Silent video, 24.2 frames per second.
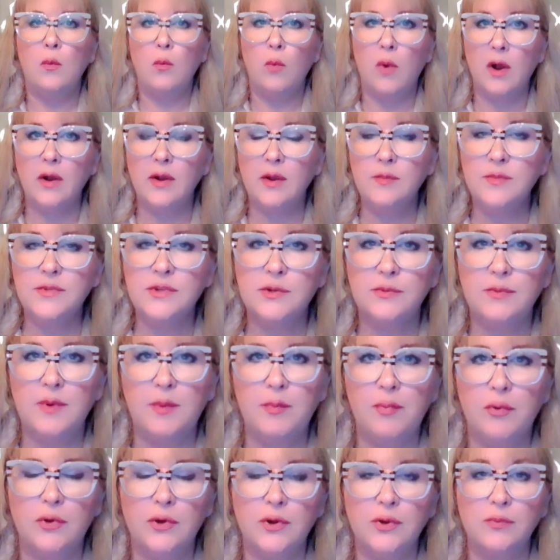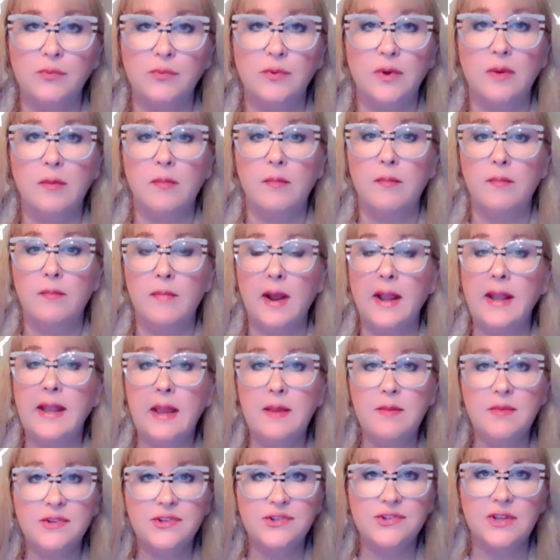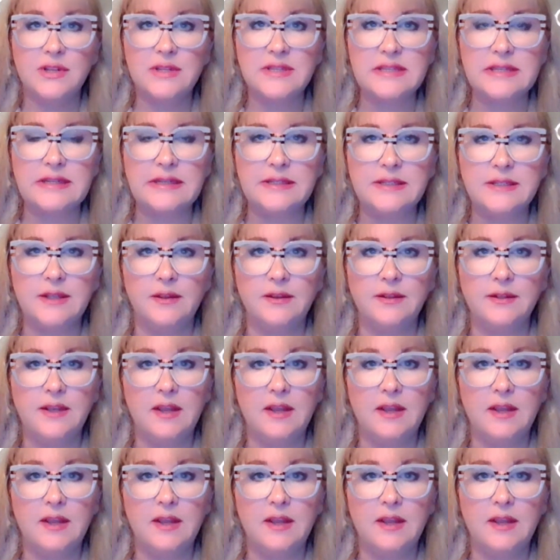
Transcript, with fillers: Welcome to Reporter Room. My name is Jessica de la